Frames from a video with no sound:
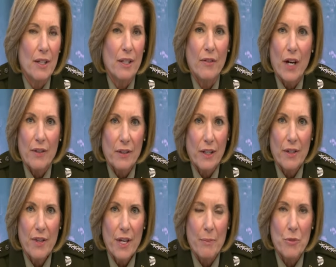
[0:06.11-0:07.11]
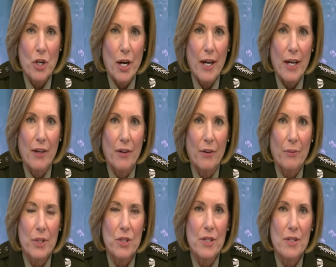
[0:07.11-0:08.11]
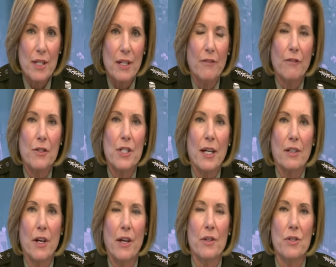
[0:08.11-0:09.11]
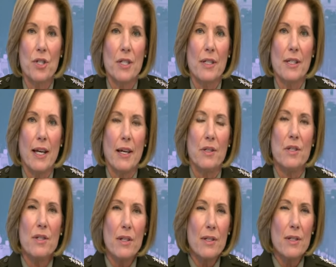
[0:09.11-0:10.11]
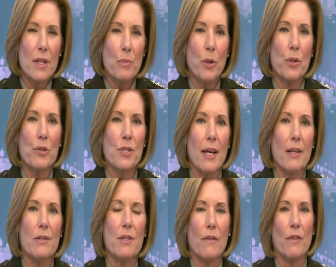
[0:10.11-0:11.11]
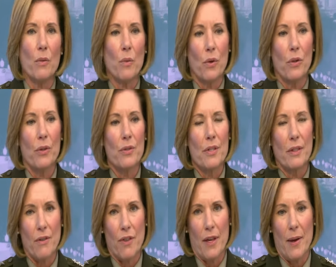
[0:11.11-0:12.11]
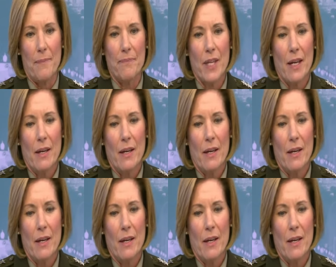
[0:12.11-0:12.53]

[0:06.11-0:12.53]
You've got the lithium triangle, which is needed for technology today. 60% of the world's lithium